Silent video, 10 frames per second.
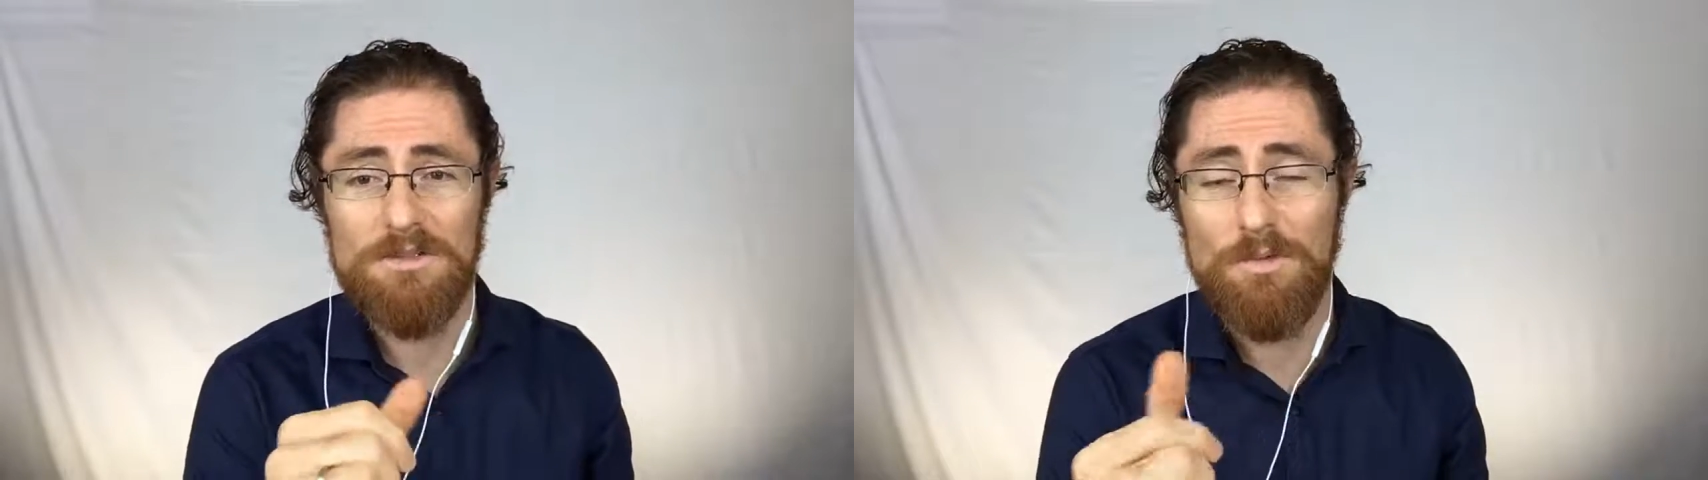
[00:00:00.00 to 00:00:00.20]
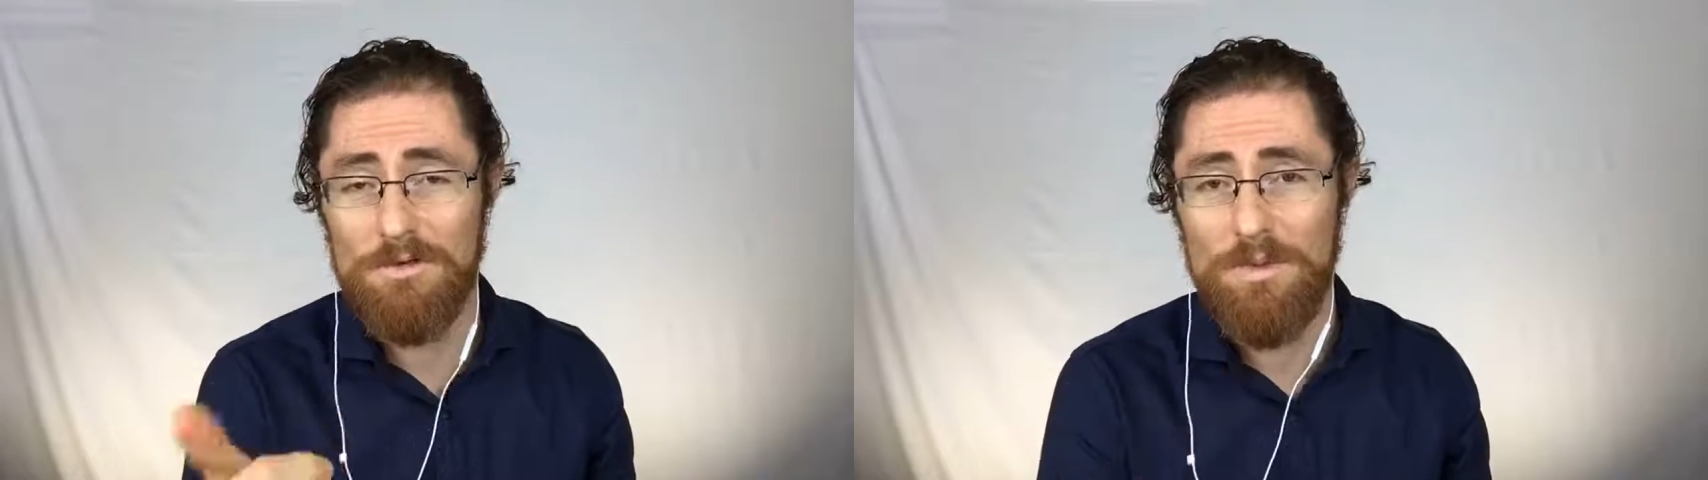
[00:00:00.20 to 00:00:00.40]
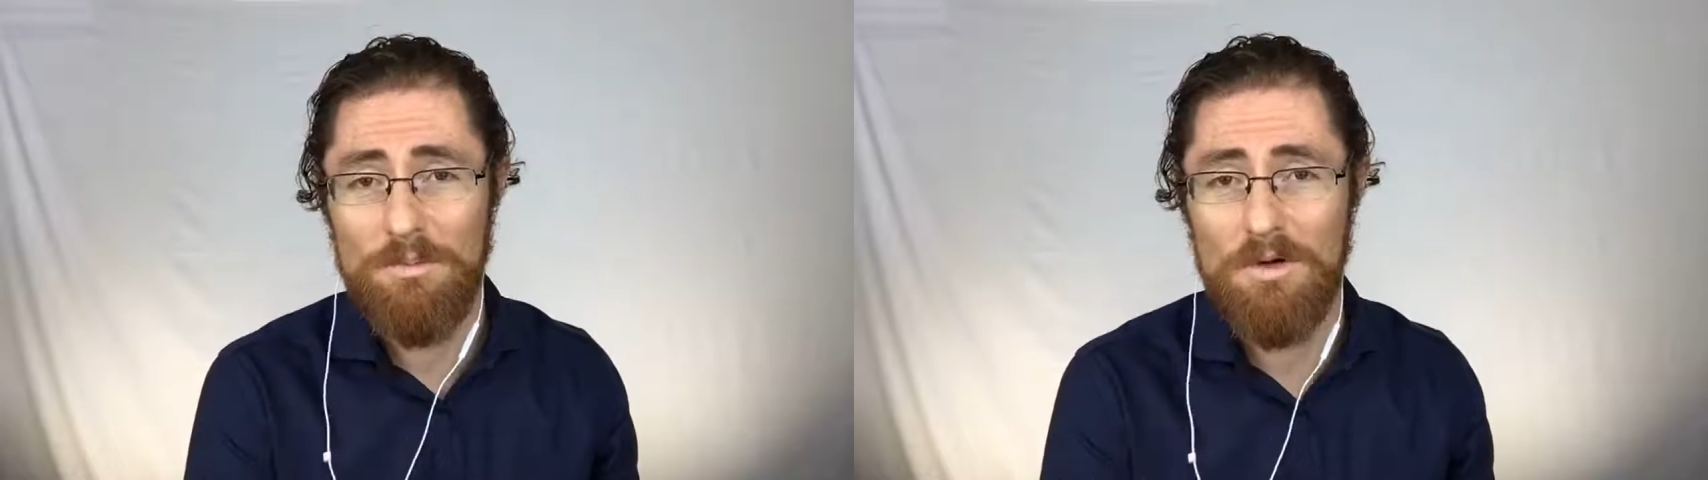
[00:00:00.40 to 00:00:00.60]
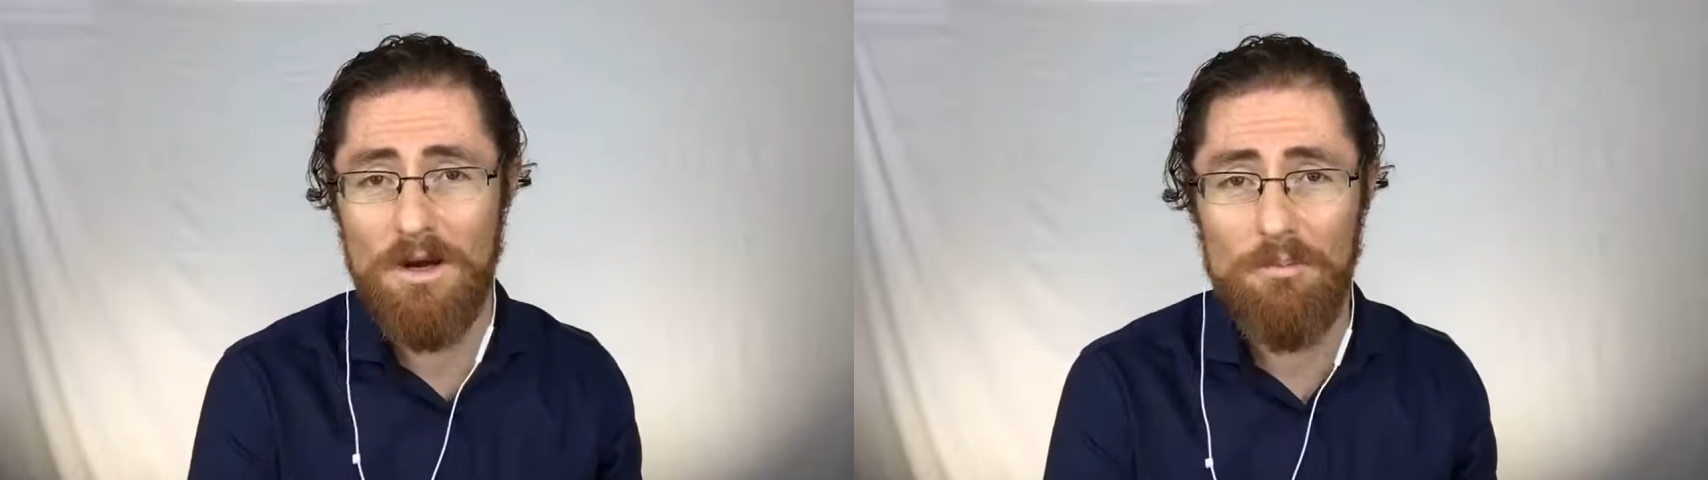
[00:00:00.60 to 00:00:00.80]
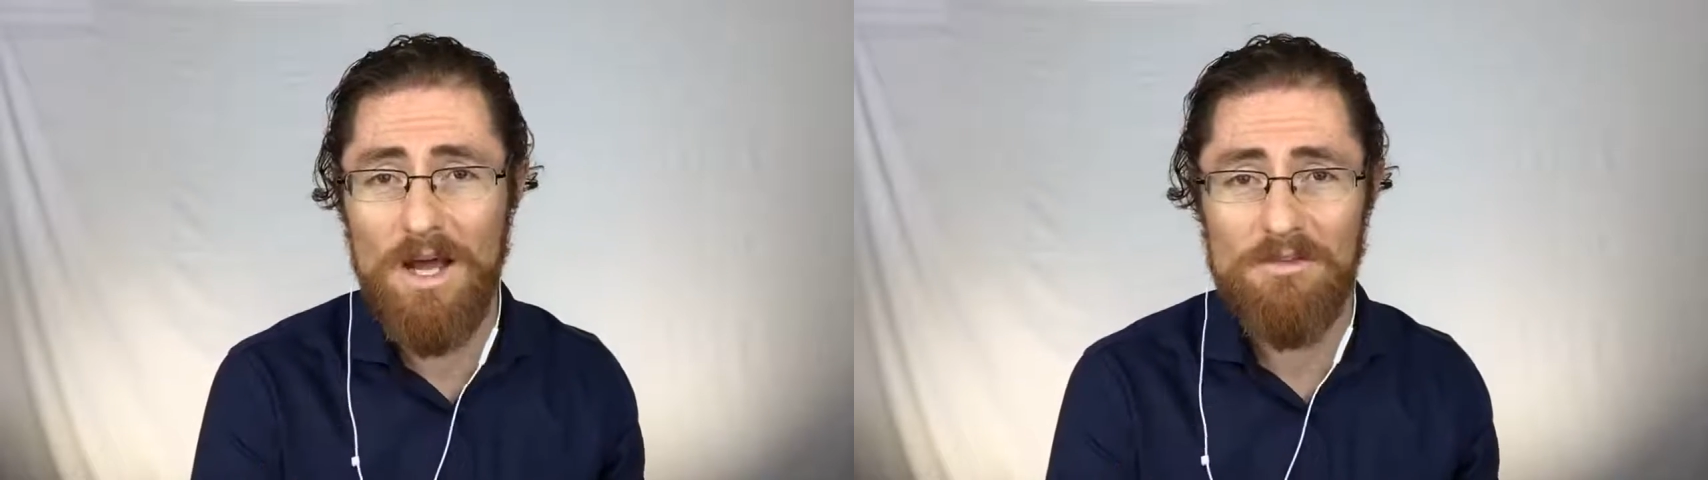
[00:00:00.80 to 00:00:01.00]
Most people
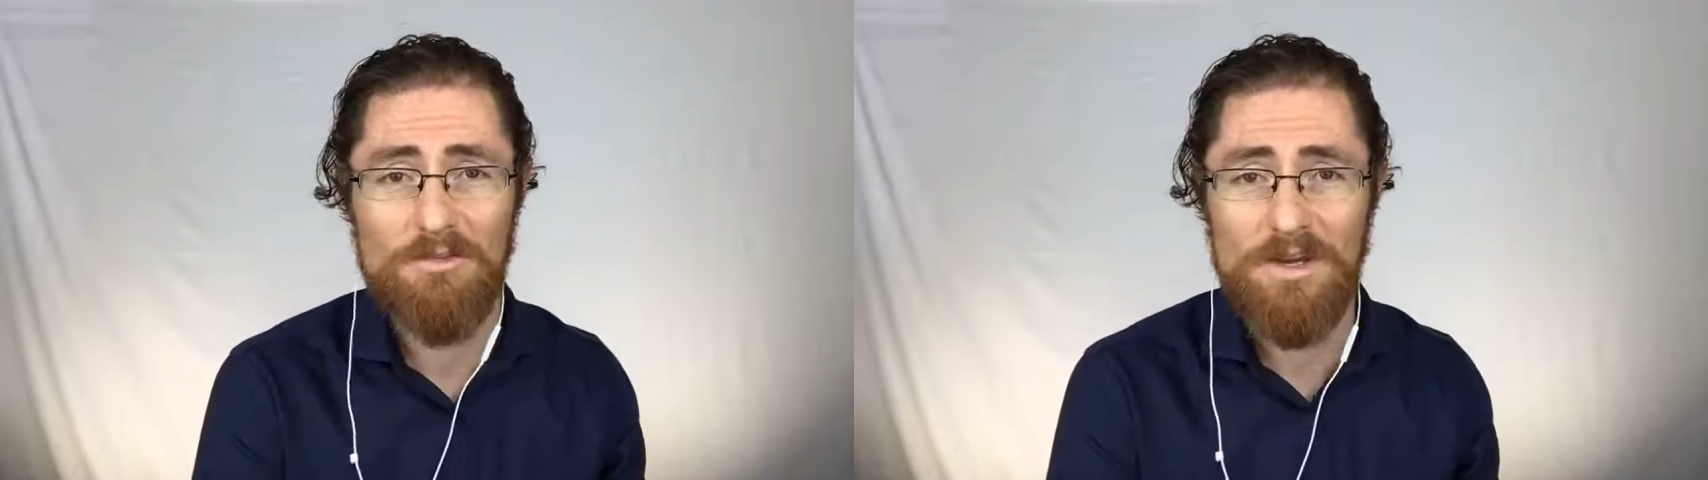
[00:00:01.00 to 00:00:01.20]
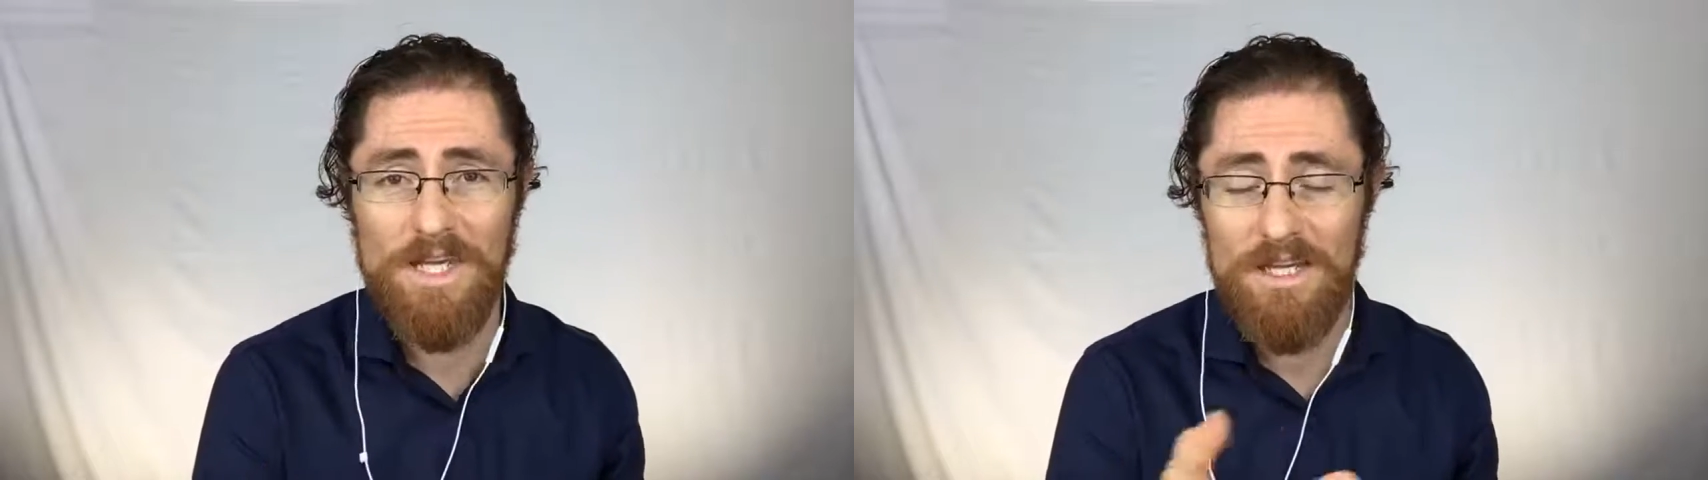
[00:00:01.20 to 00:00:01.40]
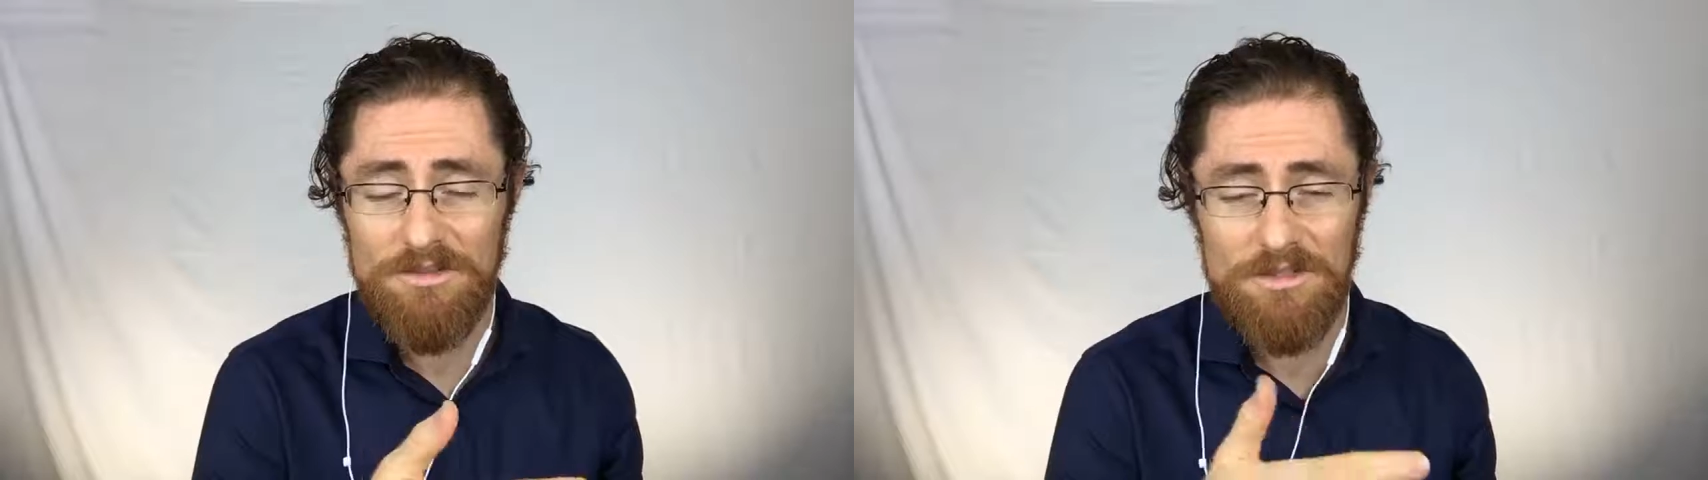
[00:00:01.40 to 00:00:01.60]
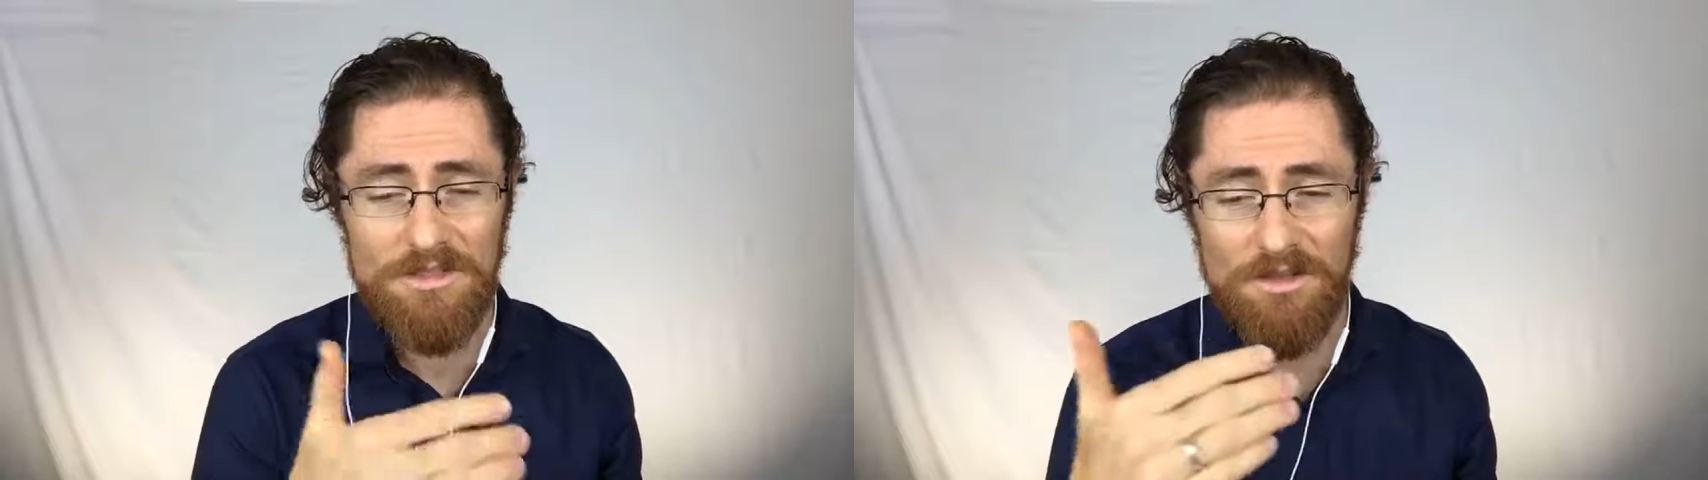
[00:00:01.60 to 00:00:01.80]
come back from vacations and